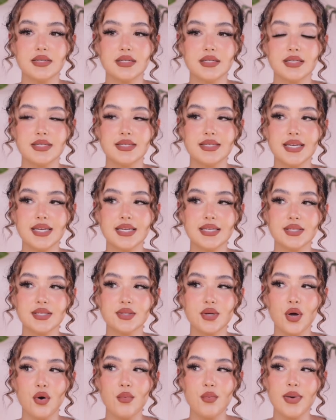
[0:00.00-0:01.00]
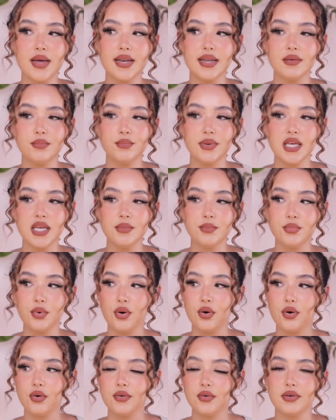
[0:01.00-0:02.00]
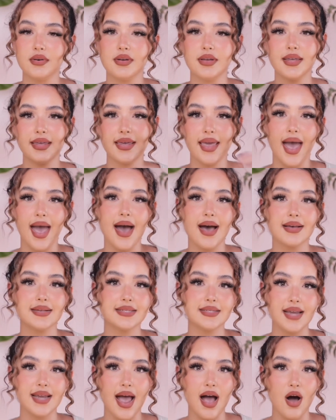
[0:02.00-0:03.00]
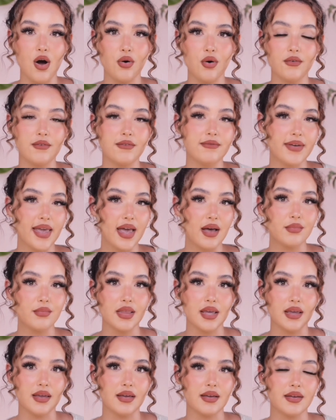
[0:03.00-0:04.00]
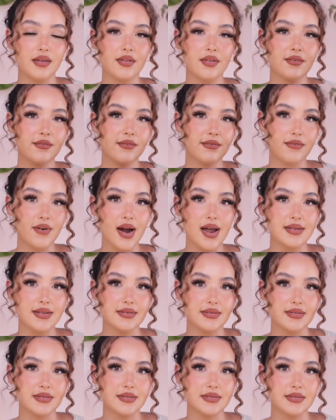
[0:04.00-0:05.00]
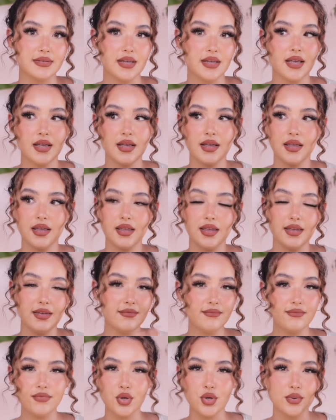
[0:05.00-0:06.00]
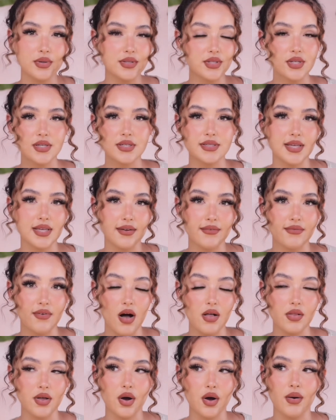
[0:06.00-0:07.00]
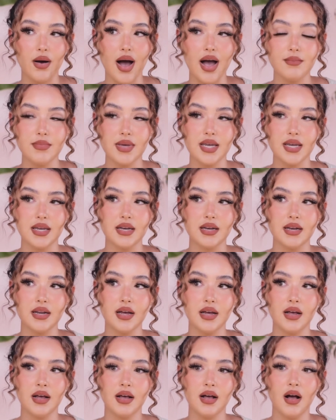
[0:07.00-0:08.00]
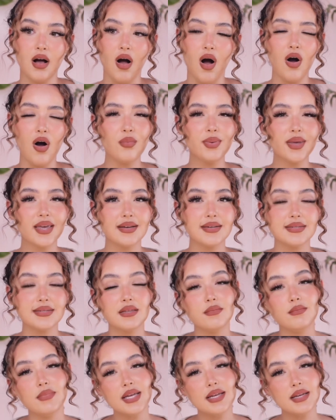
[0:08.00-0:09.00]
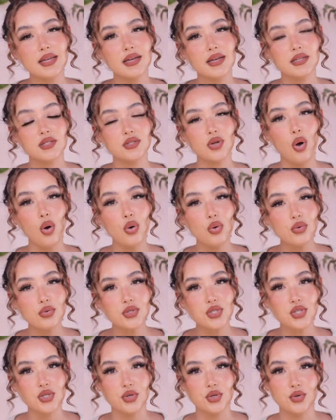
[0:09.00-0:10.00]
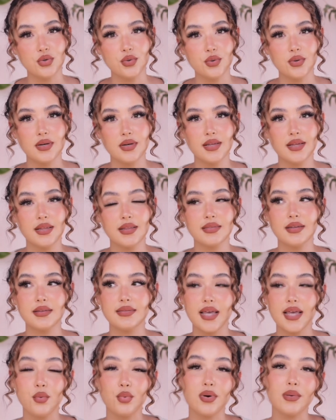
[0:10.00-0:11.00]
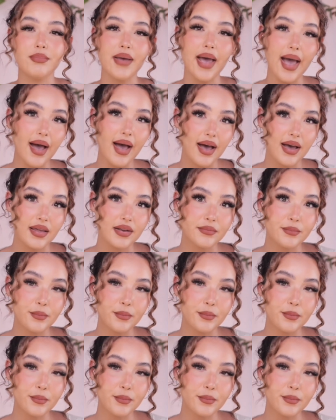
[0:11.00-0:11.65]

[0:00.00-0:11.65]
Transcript: To see so many people cast out family, friends, influencers they follow. I mean, all because the media told you that they were bad.